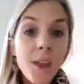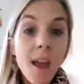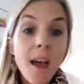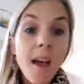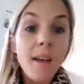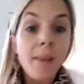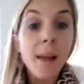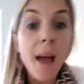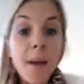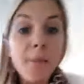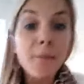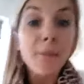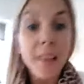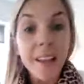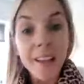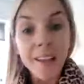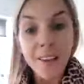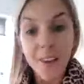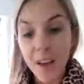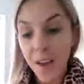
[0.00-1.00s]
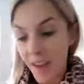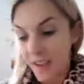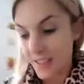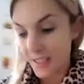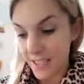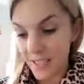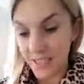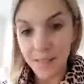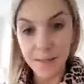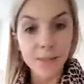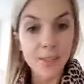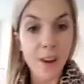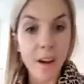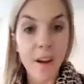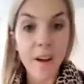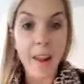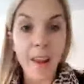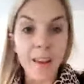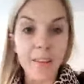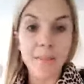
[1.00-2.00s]
so yeah, I'm feeling good and I'm
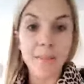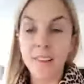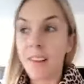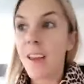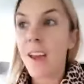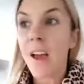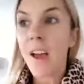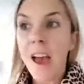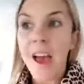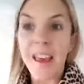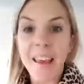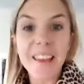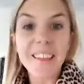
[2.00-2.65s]
sorry if,